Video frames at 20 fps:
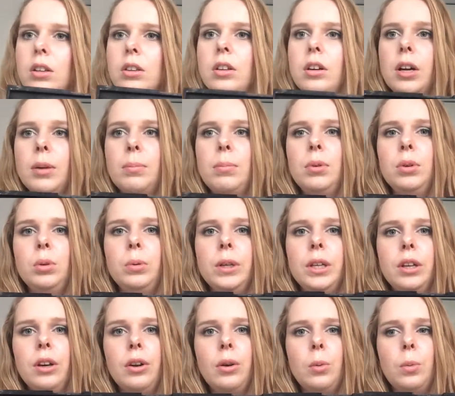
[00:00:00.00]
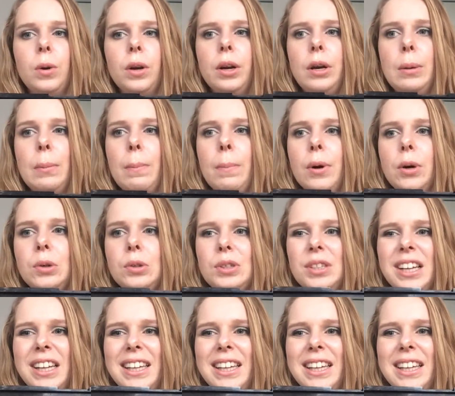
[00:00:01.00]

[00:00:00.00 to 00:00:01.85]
dark blue and the other one the most,